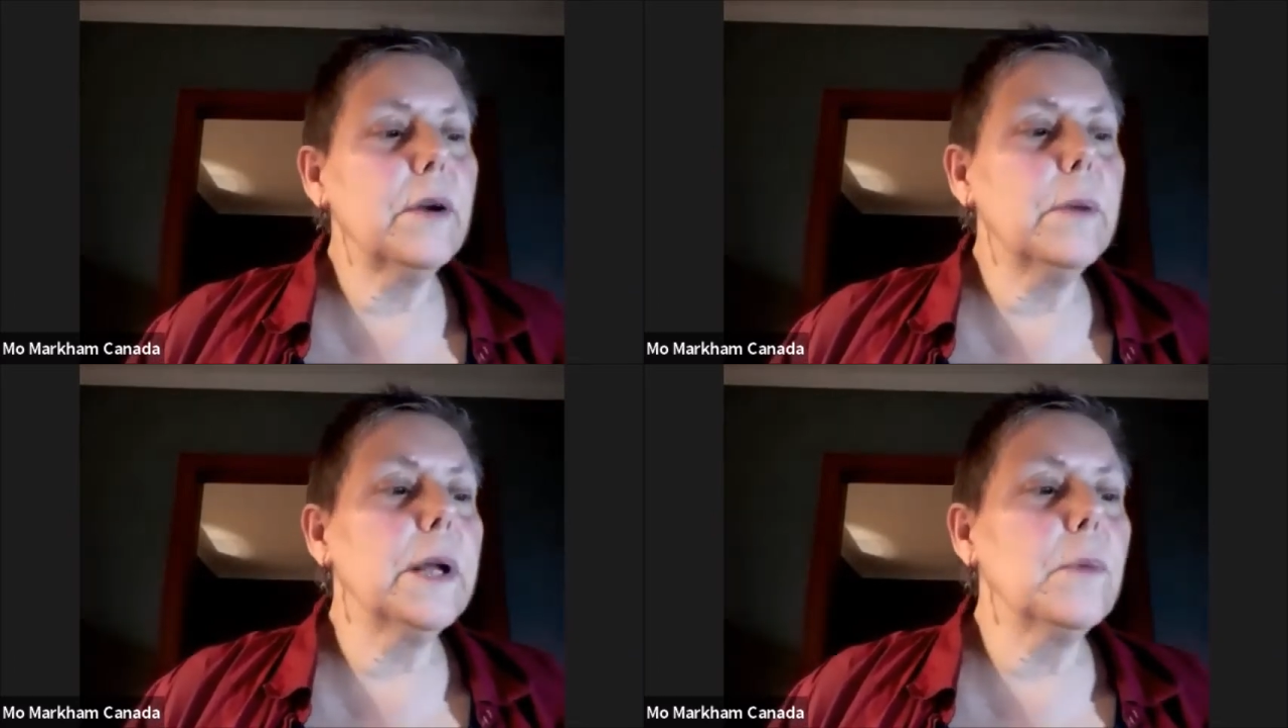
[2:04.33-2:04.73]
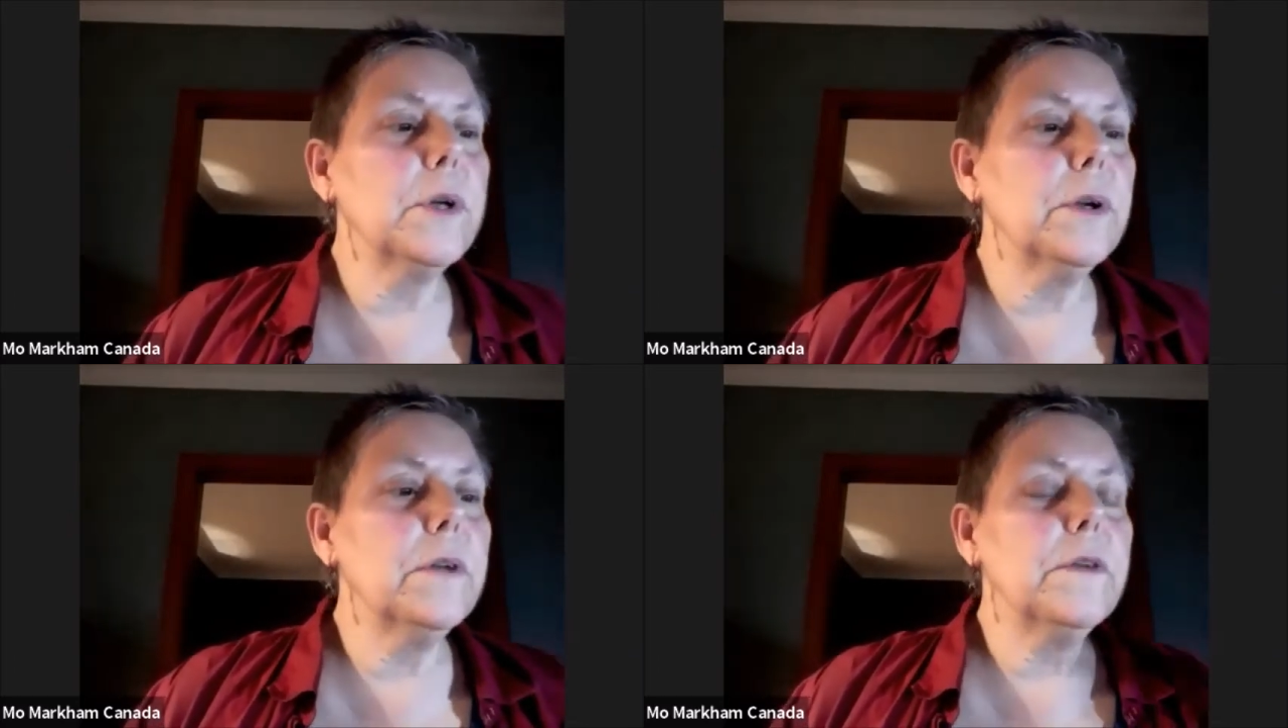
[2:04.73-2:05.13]
But I
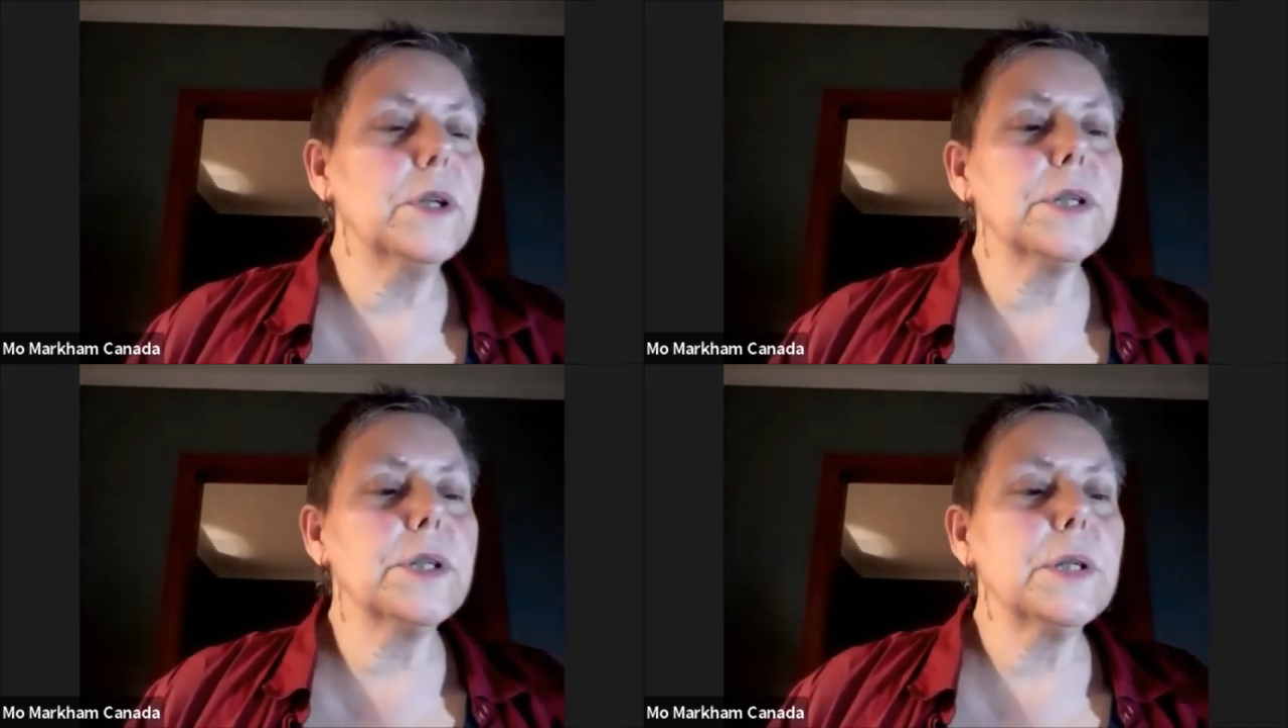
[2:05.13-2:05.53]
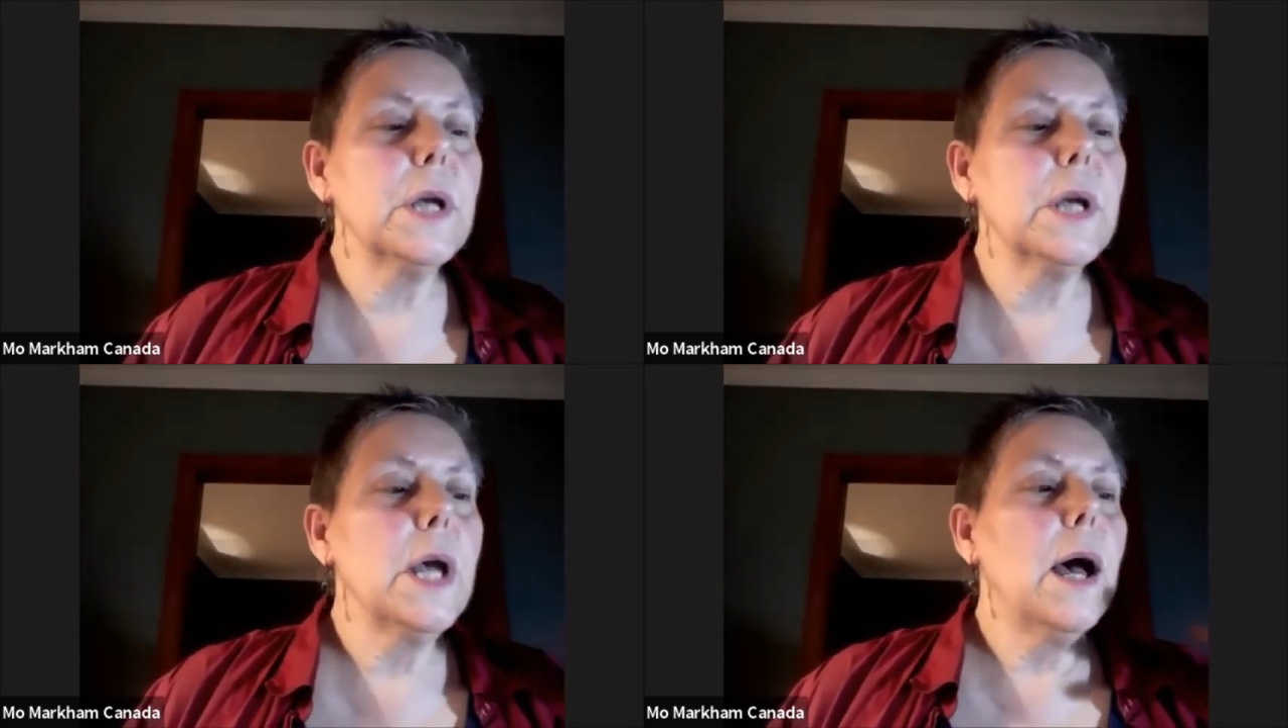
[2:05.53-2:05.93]
wonder if you could just
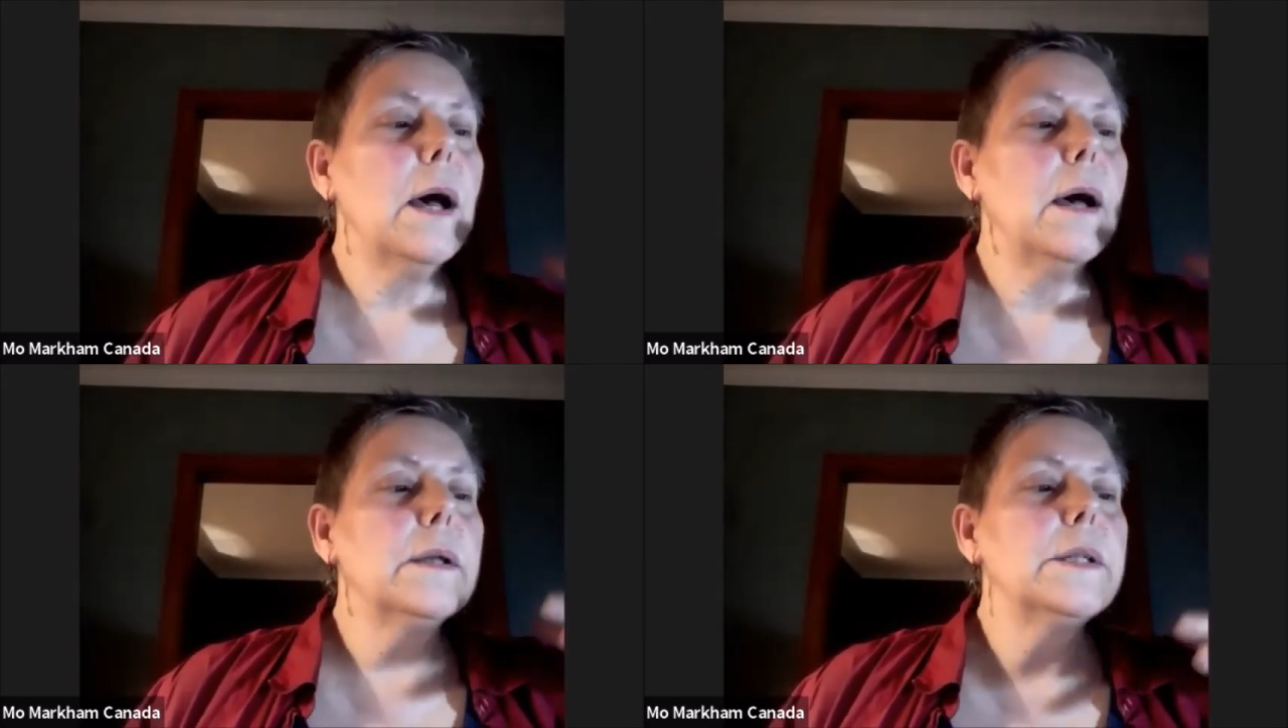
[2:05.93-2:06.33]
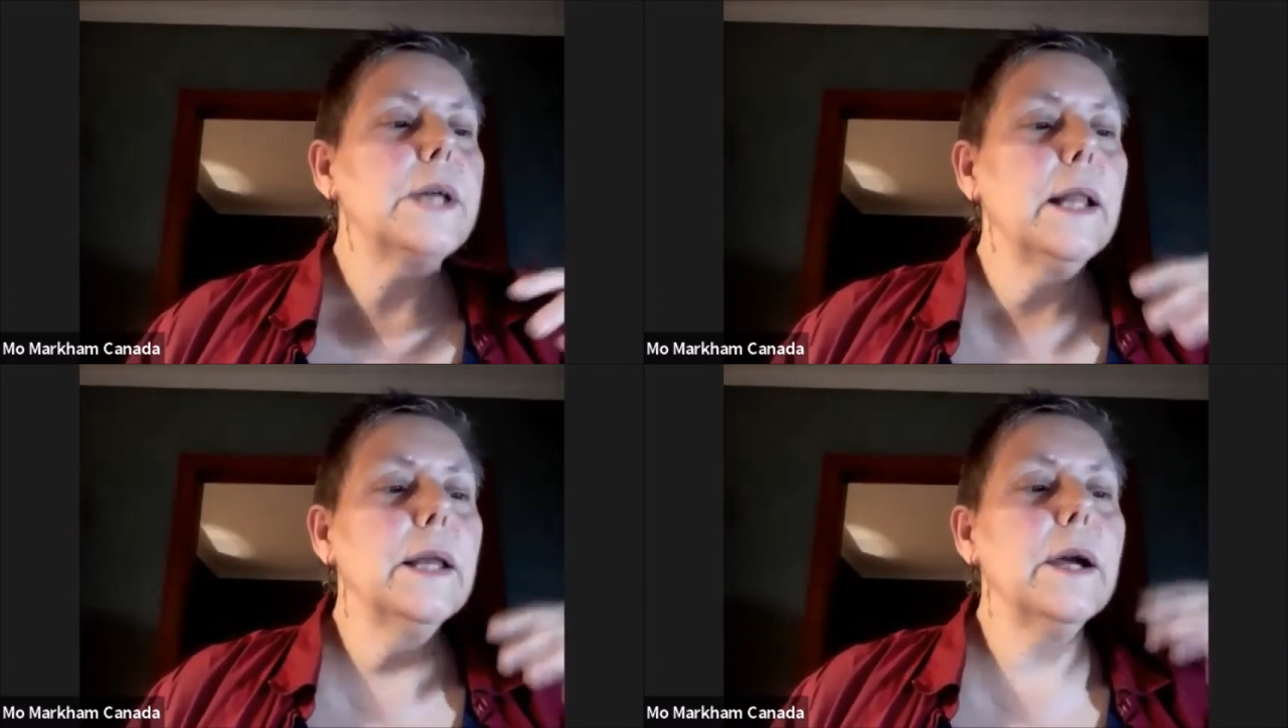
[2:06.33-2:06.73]
tell